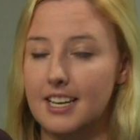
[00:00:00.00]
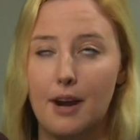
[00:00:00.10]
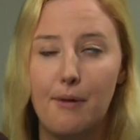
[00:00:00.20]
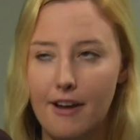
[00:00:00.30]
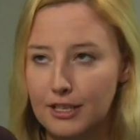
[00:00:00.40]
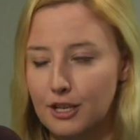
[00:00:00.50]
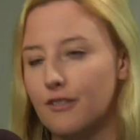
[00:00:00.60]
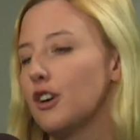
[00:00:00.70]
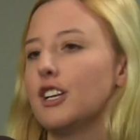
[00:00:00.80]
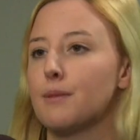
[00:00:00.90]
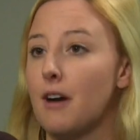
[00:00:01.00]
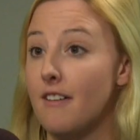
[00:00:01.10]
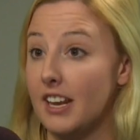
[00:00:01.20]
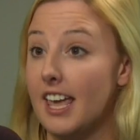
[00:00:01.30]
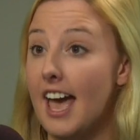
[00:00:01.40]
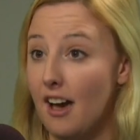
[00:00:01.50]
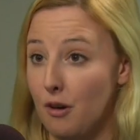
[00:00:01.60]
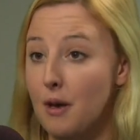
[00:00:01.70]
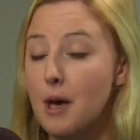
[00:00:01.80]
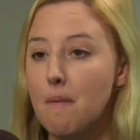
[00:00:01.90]
not a private server, it's a private
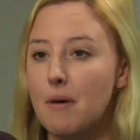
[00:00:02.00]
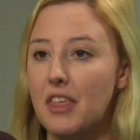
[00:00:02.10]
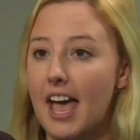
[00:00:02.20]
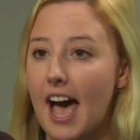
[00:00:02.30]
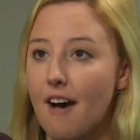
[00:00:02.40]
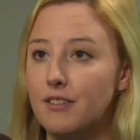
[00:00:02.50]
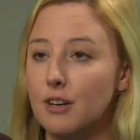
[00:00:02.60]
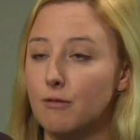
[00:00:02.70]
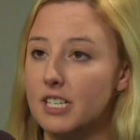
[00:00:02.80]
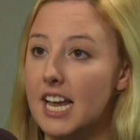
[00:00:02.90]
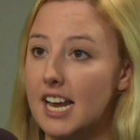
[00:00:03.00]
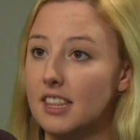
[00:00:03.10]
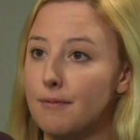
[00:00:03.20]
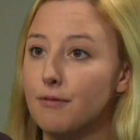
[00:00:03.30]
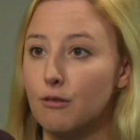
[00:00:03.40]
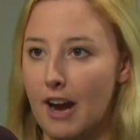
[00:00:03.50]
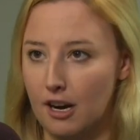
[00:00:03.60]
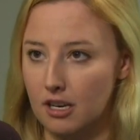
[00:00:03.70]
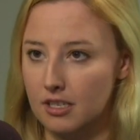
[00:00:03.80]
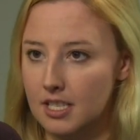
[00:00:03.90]
account, but they have to retain them for
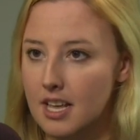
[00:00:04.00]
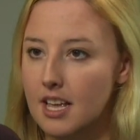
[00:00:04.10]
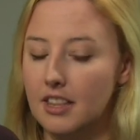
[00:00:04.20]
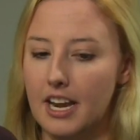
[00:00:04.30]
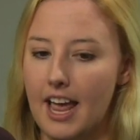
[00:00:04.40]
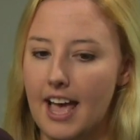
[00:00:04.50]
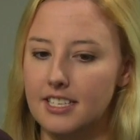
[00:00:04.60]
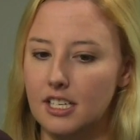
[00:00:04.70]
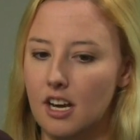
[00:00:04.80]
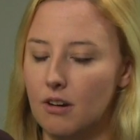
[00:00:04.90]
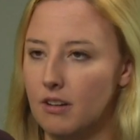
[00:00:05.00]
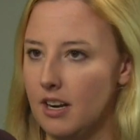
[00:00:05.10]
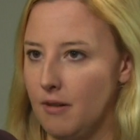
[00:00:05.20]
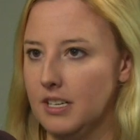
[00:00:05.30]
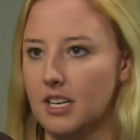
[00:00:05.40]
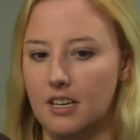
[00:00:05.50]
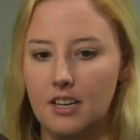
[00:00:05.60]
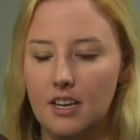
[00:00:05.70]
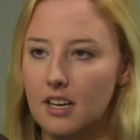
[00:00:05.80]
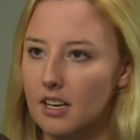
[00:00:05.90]
records, that it has to go, you know, into
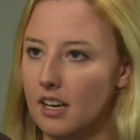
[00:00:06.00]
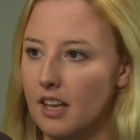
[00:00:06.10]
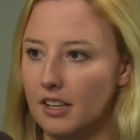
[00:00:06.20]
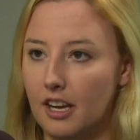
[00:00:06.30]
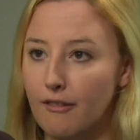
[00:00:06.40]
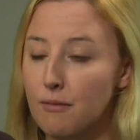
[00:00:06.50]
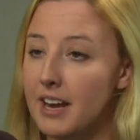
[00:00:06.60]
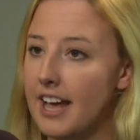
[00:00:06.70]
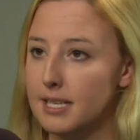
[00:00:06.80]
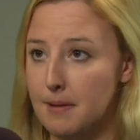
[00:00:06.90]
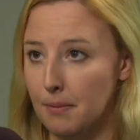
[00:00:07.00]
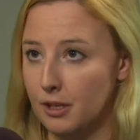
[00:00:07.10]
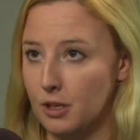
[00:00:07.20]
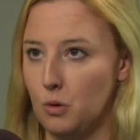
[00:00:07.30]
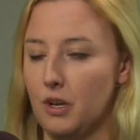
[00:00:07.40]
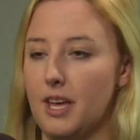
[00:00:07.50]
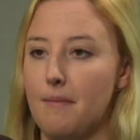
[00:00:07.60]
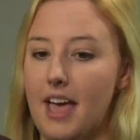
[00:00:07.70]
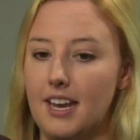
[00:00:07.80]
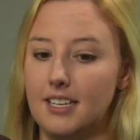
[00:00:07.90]
the government has to be able to store
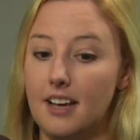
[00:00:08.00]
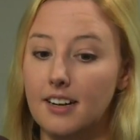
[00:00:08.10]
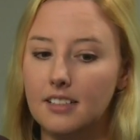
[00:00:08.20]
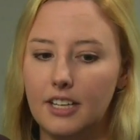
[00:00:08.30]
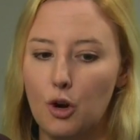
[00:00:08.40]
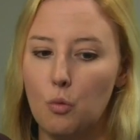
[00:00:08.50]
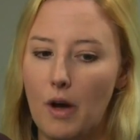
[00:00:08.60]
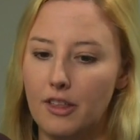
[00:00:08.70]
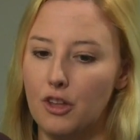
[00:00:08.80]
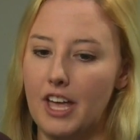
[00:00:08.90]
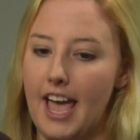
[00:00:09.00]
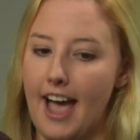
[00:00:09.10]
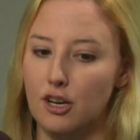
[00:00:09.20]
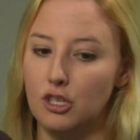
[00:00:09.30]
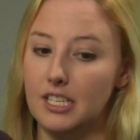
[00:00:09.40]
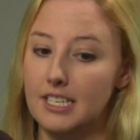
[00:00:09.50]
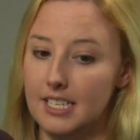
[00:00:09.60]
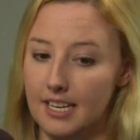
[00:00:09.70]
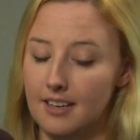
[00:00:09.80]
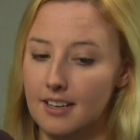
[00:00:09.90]
them. And it's unclear whether they actually
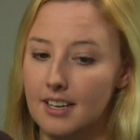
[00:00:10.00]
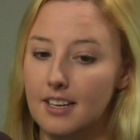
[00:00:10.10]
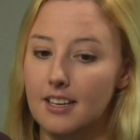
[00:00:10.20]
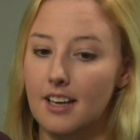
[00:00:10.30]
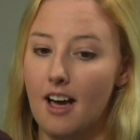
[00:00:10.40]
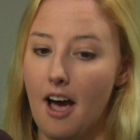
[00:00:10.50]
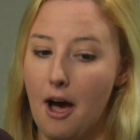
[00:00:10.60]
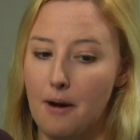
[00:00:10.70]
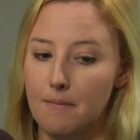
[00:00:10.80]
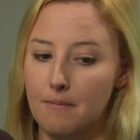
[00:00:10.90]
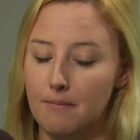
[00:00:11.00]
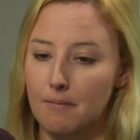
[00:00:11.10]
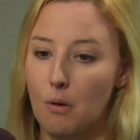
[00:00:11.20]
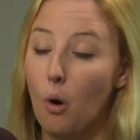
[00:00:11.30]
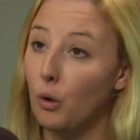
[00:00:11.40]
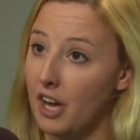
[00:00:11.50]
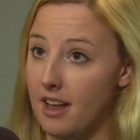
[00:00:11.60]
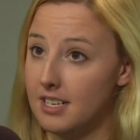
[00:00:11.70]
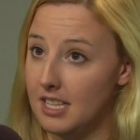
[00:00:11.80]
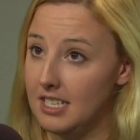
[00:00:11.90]
did hold
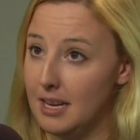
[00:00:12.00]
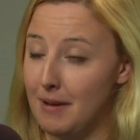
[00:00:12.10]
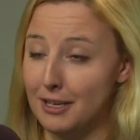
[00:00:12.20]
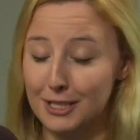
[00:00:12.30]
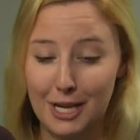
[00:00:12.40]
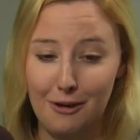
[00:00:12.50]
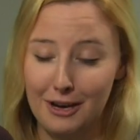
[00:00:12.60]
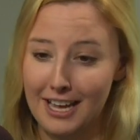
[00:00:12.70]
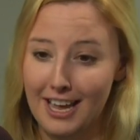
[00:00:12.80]
on to these emails. So